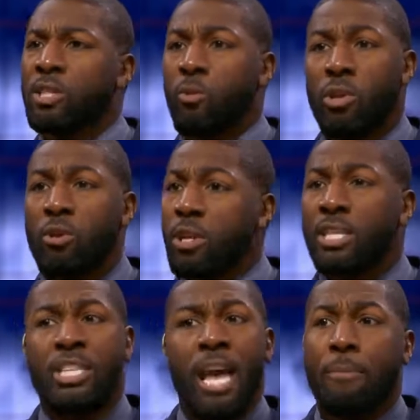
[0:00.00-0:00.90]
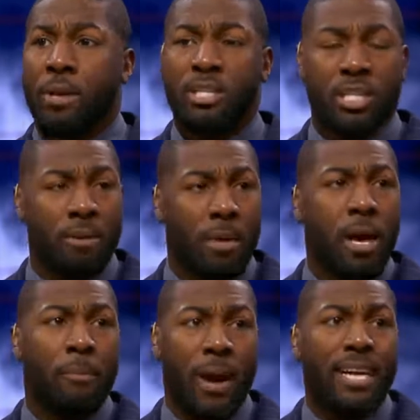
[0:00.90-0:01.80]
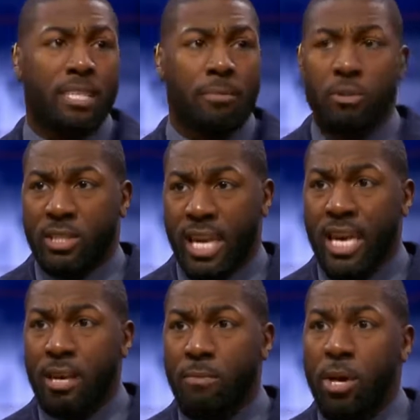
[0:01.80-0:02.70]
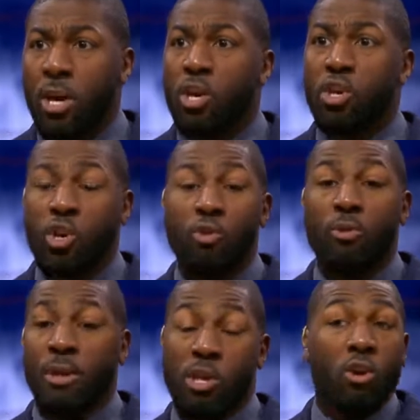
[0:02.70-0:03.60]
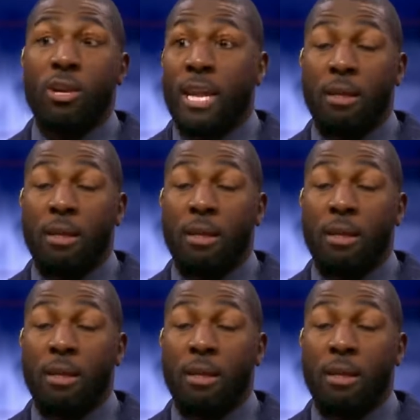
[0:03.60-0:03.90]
When you're on a championship possible team, you're in